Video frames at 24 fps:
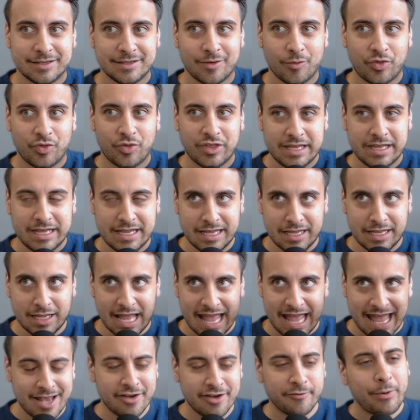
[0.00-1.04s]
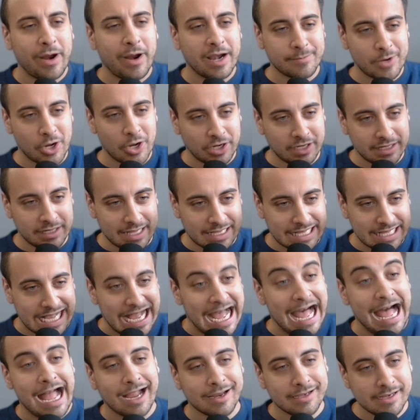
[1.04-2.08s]
the head of product marketing at
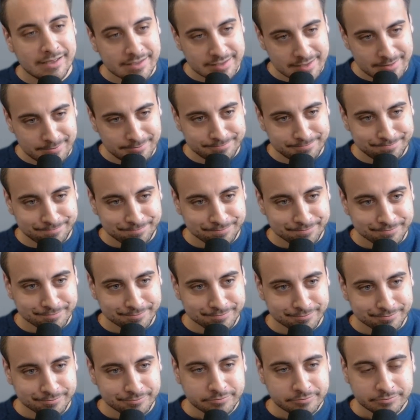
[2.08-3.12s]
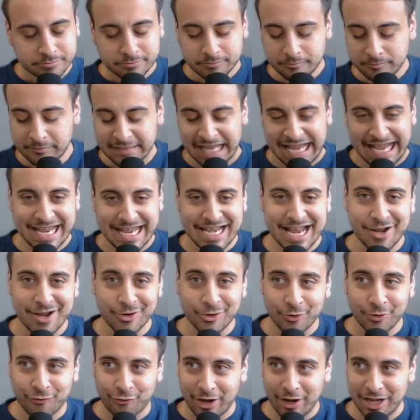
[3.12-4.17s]
Cognizant. And I don't know,
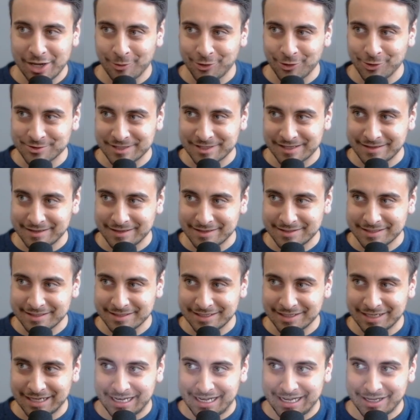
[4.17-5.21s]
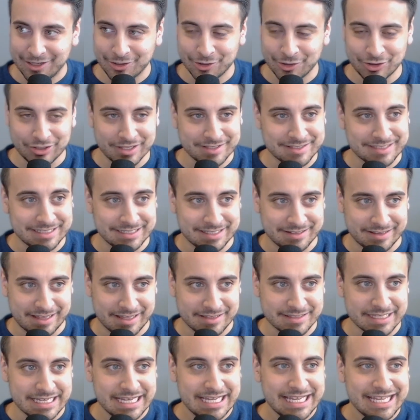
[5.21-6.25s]
for anyone who's on this, listening to this,
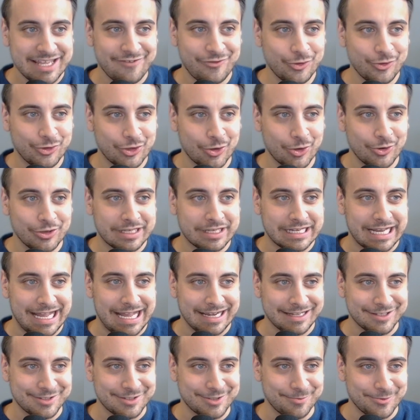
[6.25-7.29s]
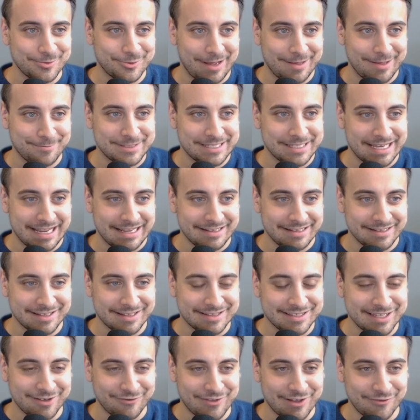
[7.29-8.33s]
if you go to Cognizant's website, let's see
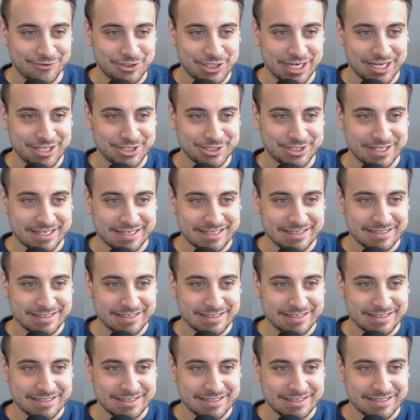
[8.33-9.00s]
if they've changed it.